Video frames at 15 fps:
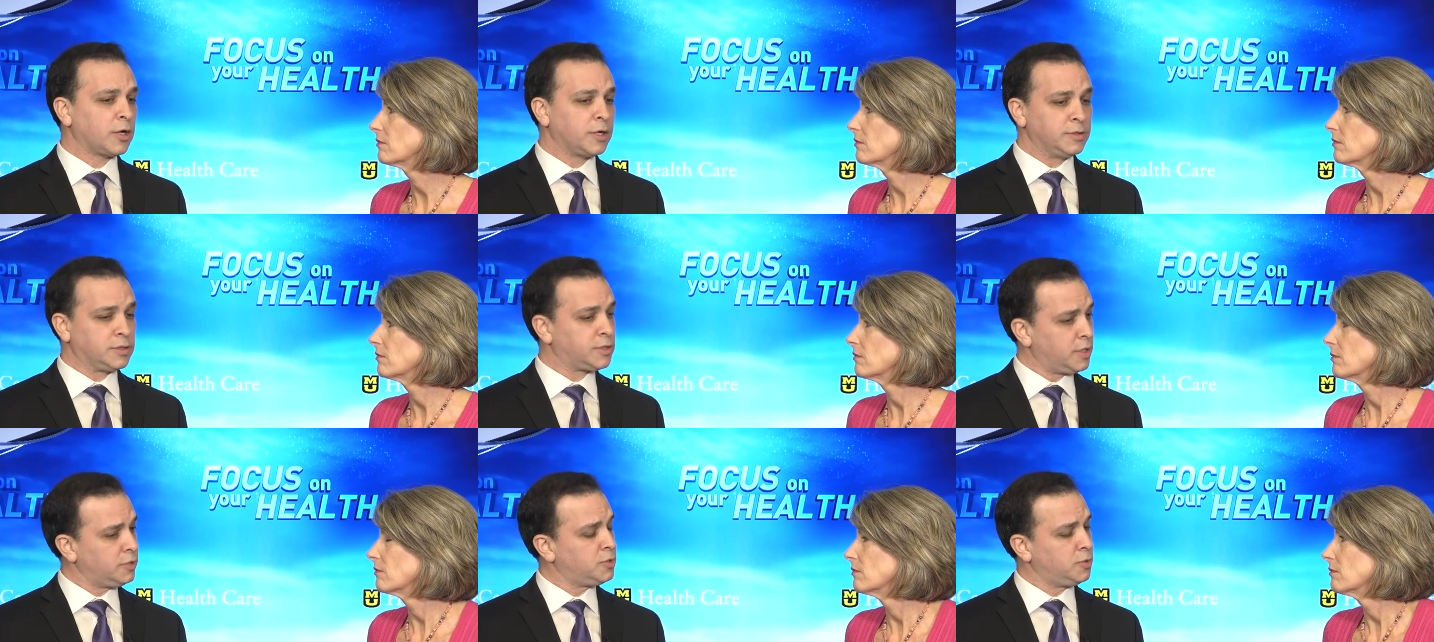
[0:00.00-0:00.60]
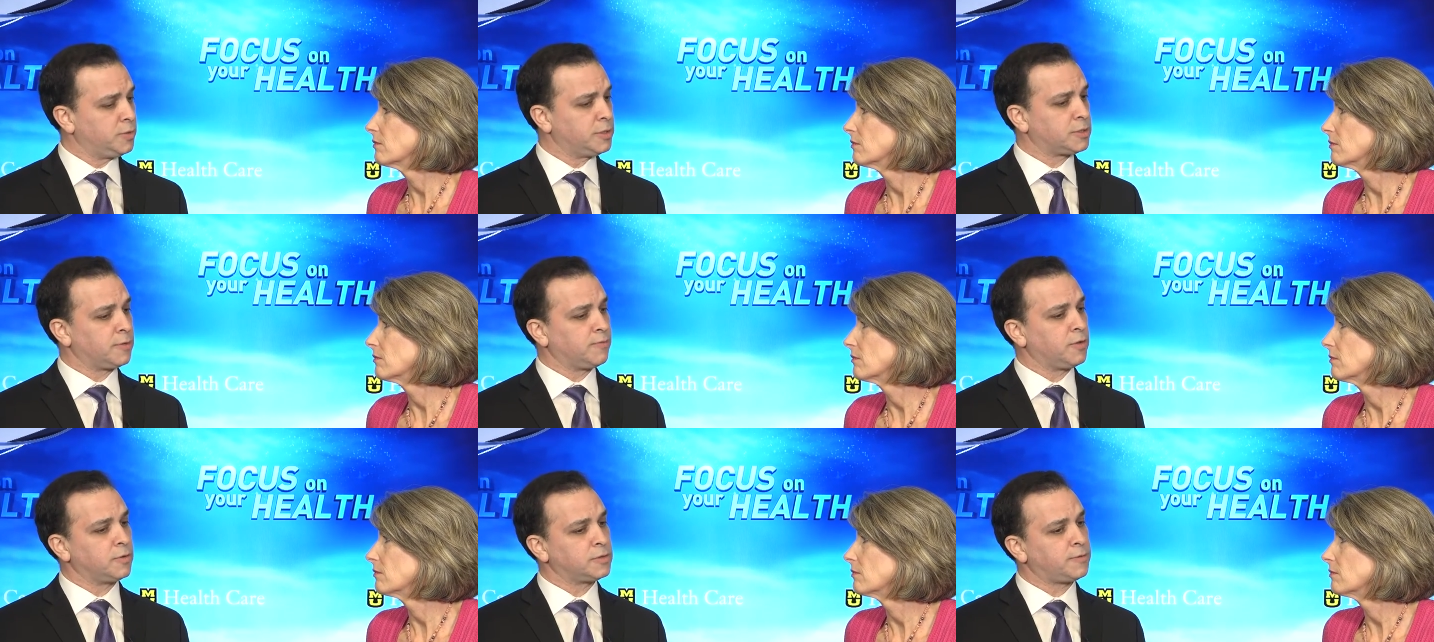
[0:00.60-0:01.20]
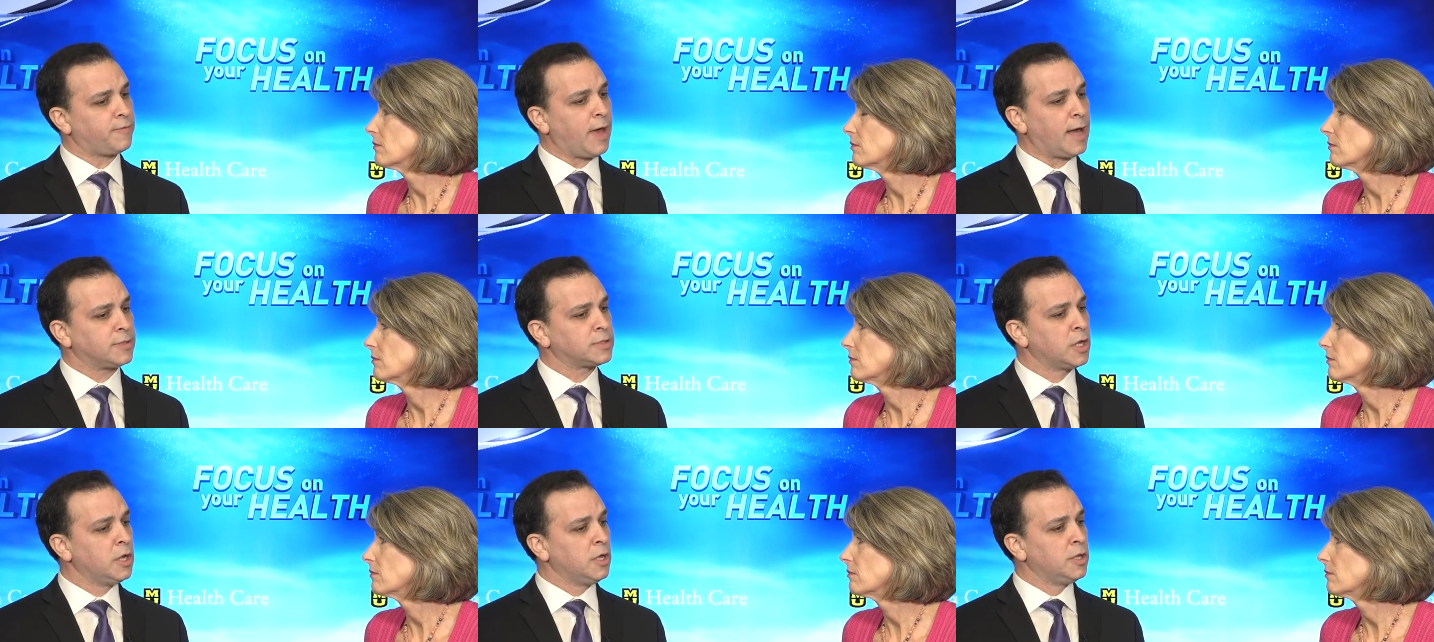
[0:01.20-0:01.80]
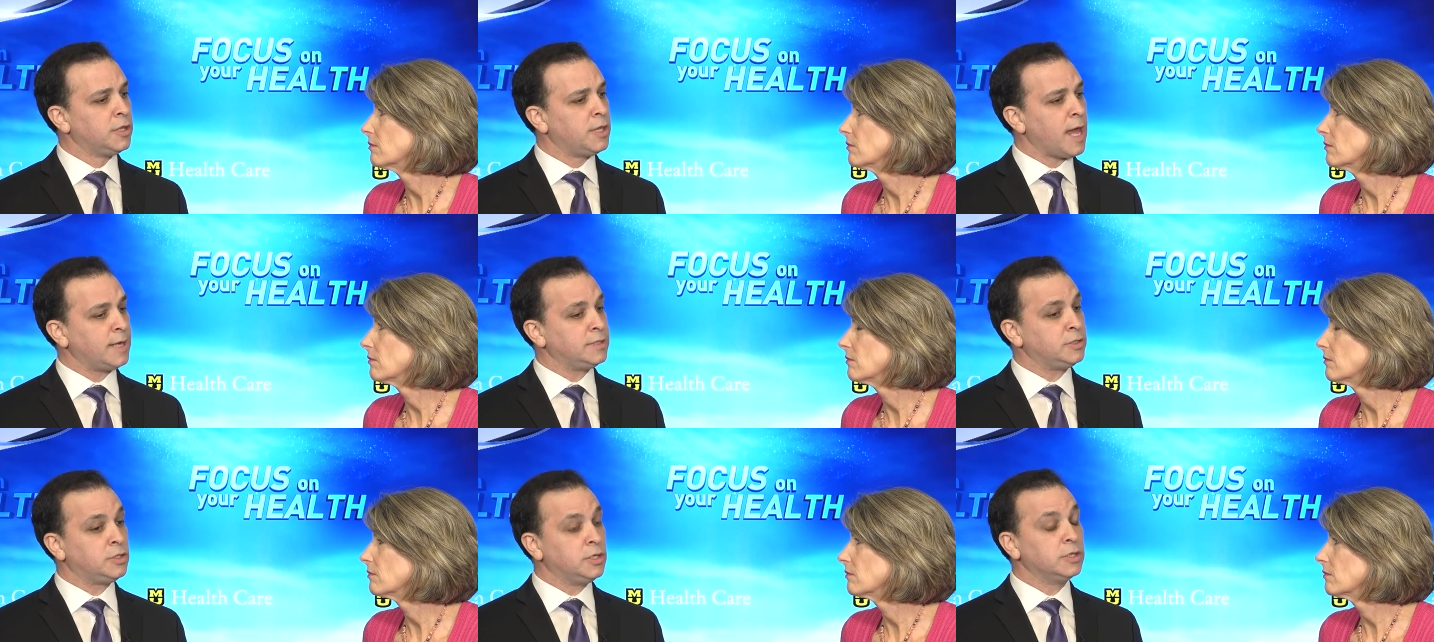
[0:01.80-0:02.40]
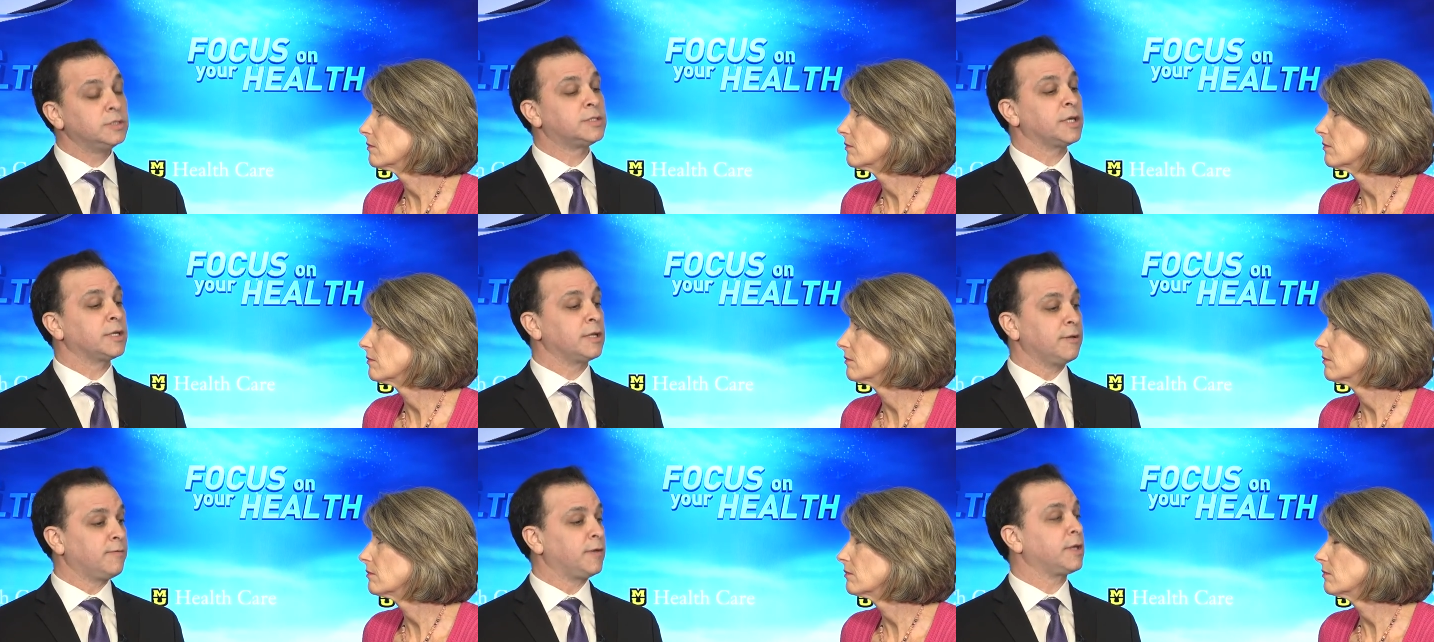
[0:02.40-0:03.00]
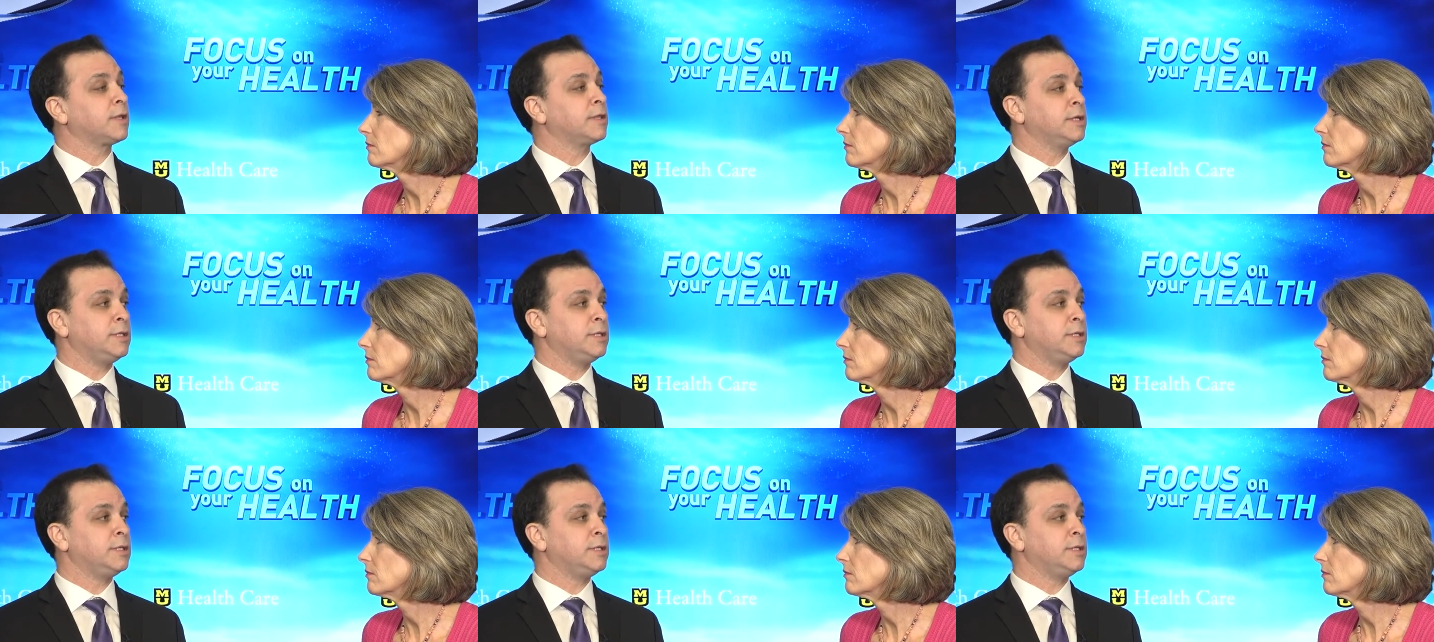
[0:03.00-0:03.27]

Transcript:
Speaker 1: constituents of those fats that significantly